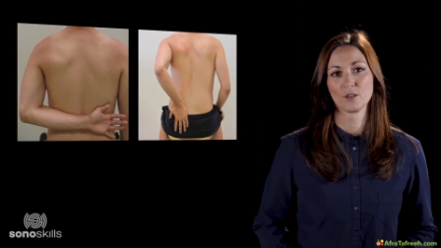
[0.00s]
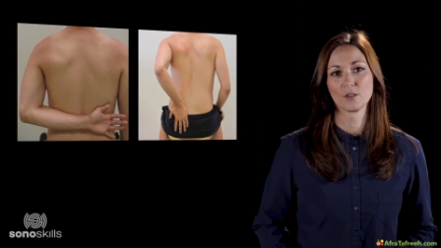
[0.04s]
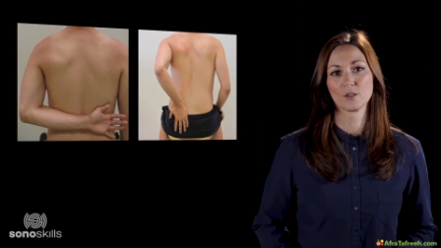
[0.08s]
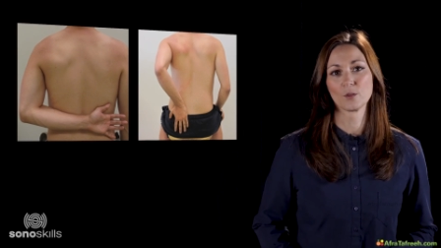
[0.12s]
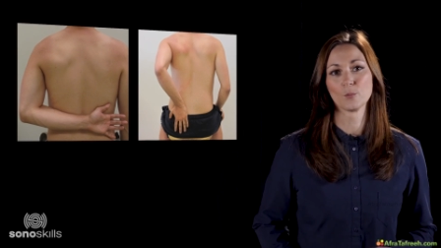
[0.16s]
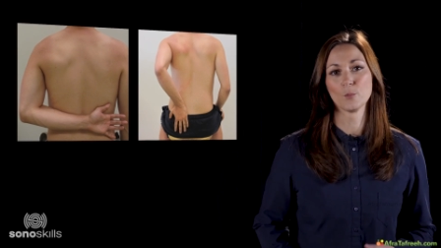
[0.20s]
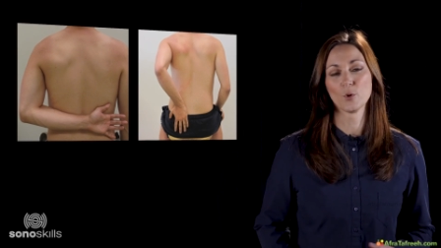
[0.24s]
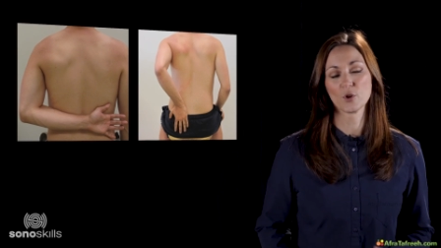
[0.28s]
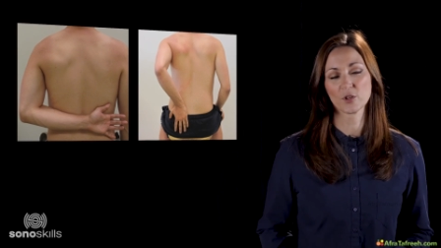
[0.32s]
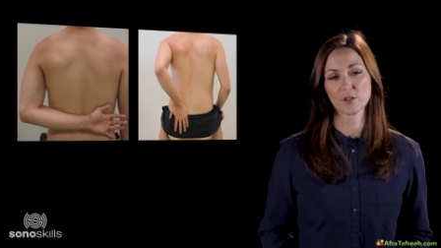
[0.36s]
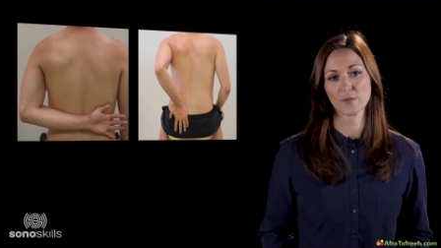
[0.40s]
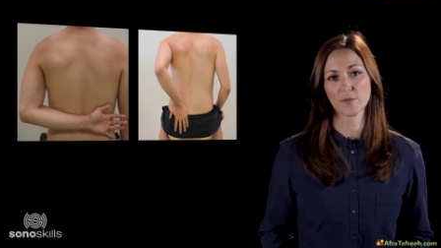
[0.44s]

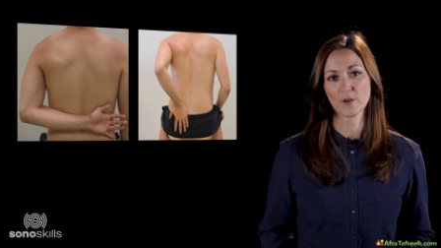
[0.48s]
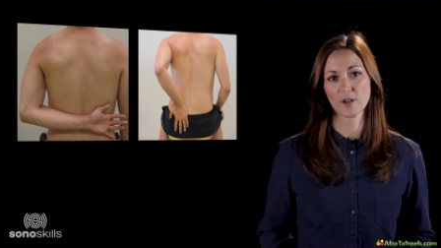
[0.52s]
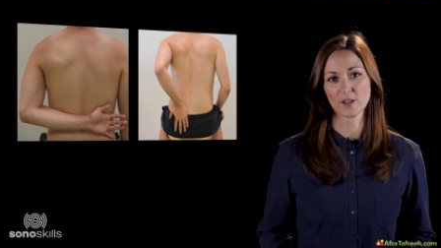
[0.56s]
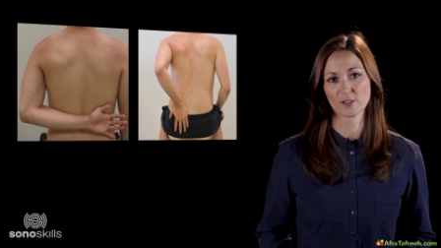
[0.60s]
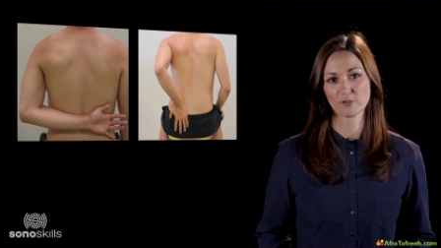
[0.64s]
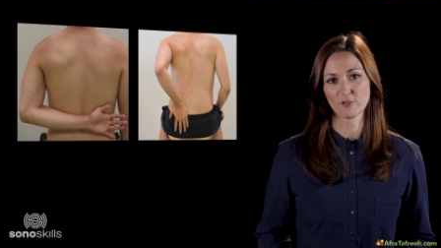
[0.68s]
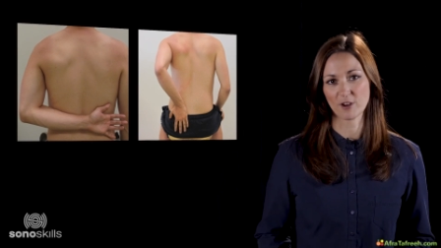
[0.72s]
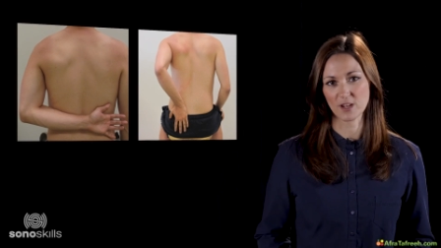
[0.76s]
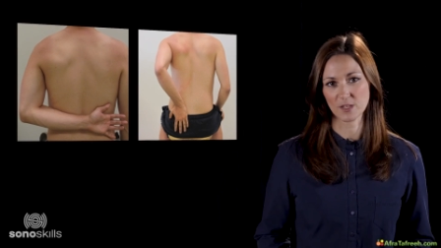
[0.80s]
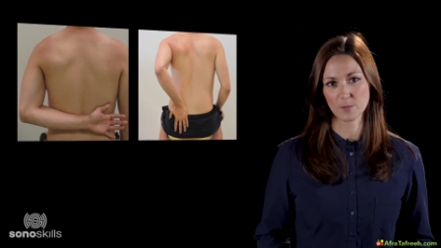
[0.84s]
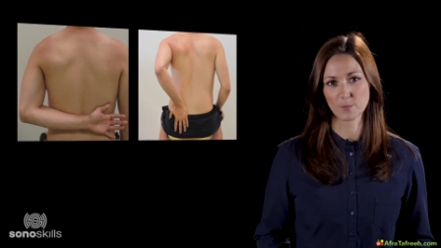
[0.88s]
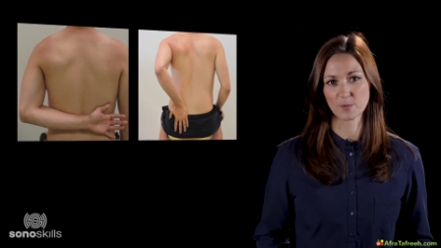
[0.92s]
The
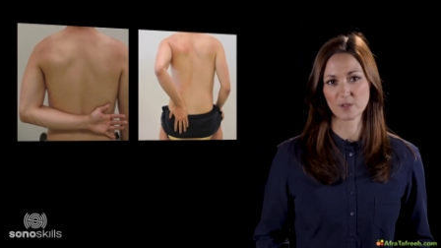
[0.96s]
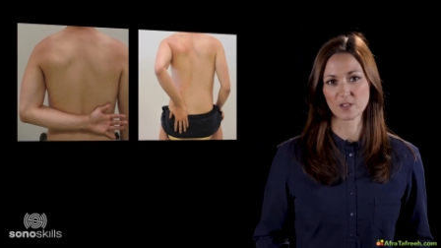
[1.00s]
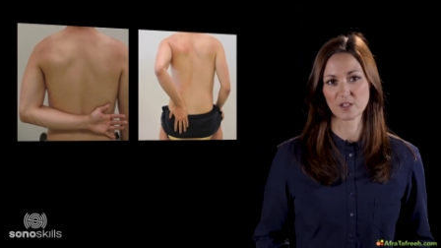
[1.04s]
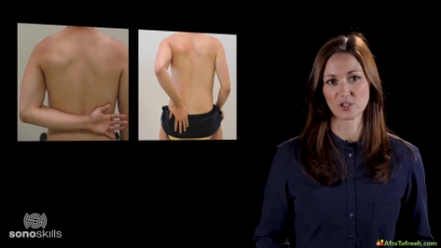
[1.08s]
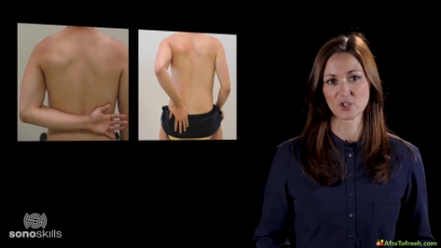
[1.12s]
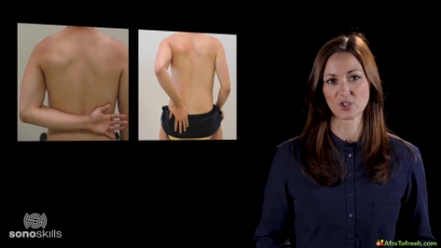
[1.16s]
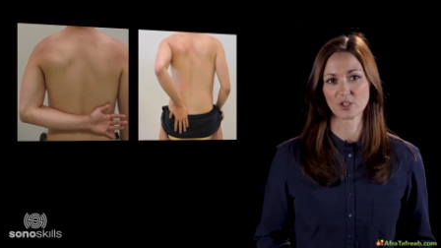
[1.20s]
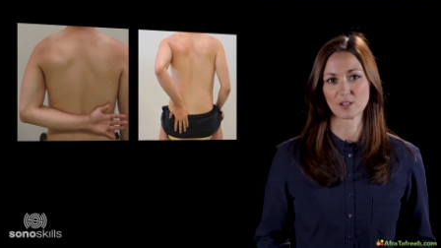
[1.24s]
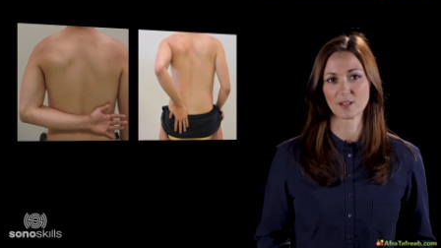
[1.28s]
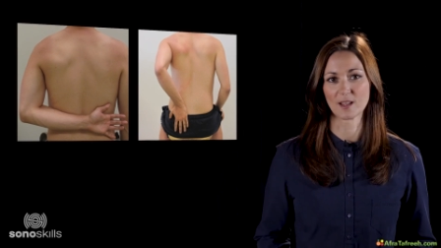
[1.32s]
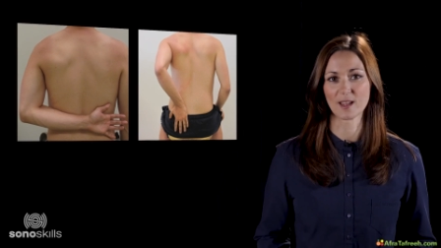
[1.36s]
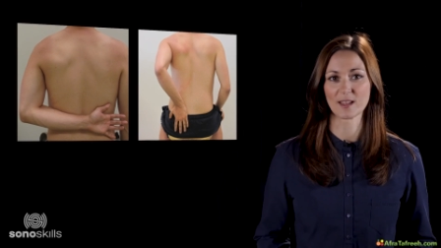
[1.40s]
modified cras
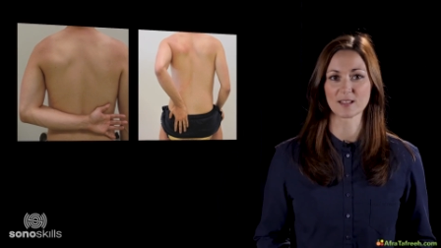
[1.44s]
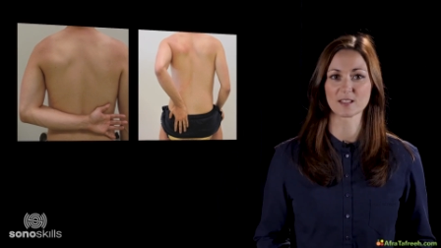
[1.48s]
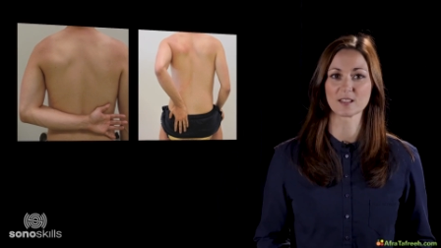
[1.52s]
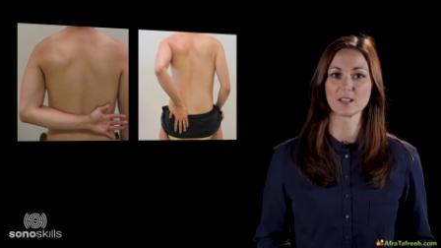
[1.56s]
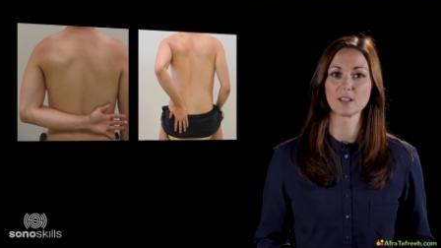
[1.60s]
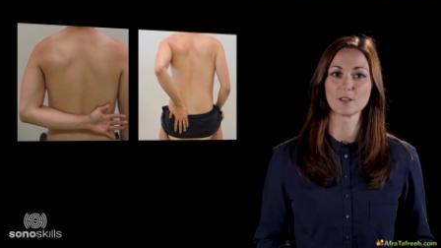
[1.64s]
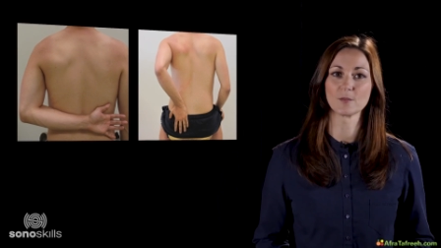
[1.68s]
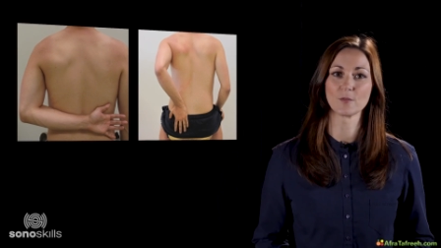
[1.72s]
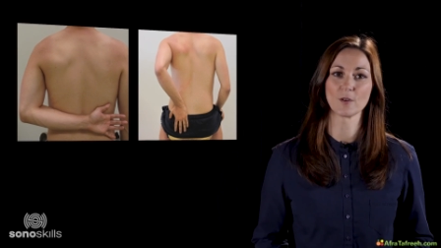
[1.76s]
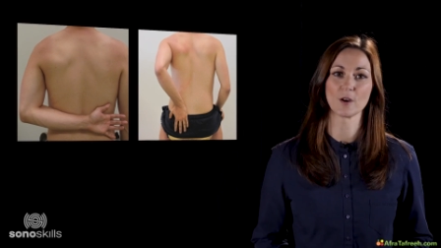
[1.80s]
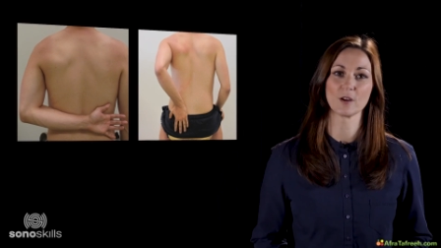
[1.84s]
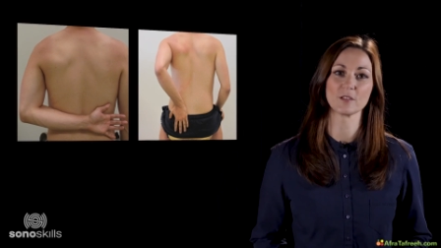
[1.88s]
position has
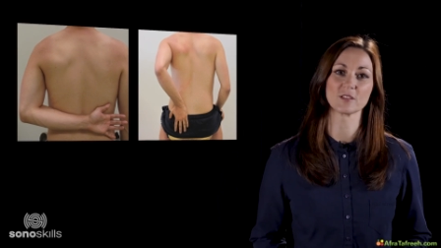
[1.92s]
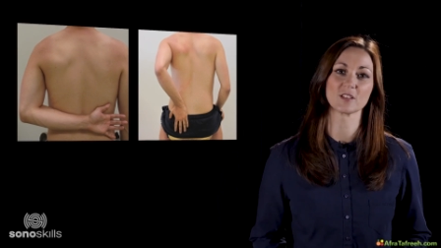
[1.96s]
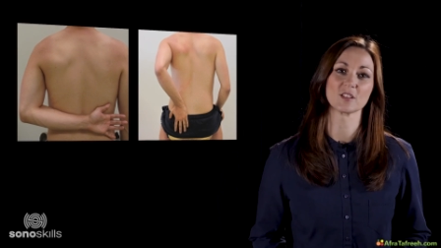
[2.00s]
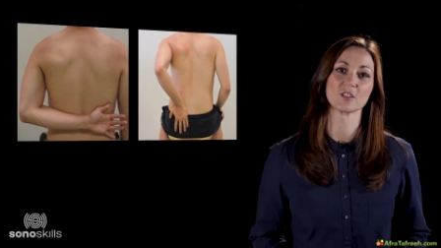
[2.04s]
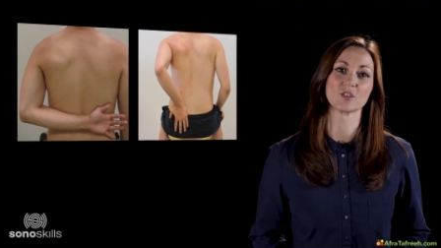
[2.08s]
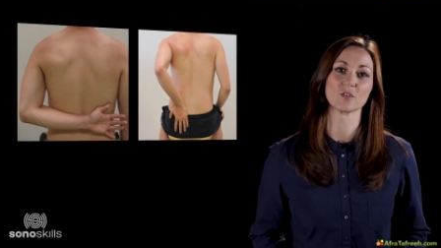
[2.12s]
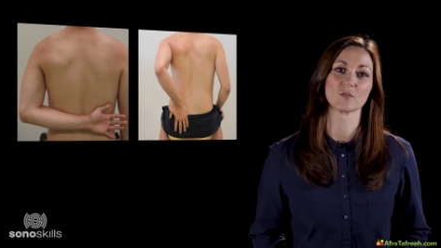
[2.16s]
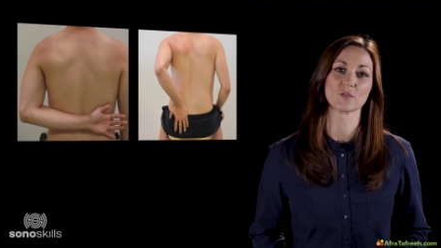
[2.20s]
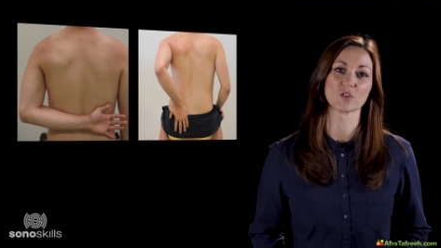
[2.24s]
the advantage